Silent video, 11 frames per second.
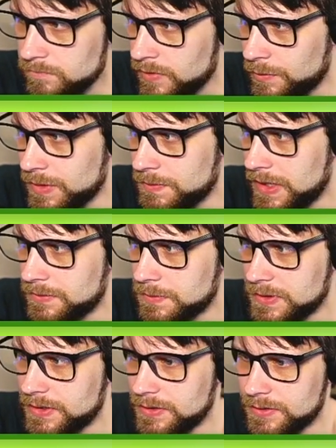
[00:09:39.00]
We
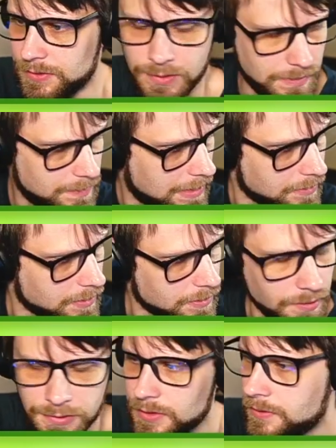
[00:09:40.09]
probably need to swap out here
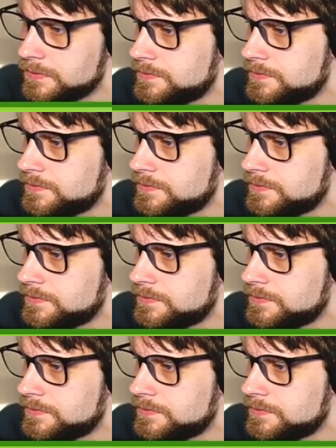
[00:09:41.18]
also.